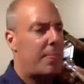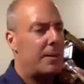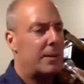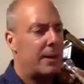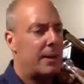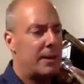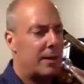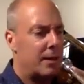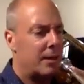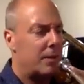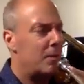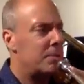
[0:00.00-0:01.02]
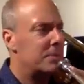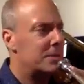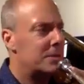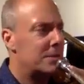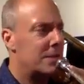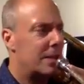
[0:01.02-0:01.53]
Okay, I hope this
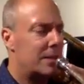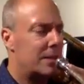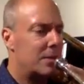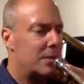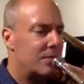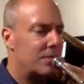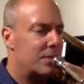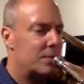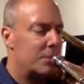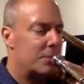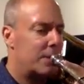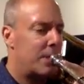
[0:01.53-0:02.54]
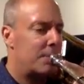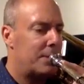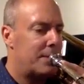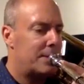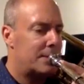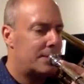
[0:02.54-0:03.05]
is not too confusing, but when I play
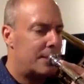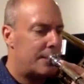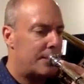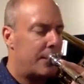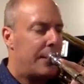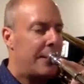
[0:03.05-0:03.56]
this note,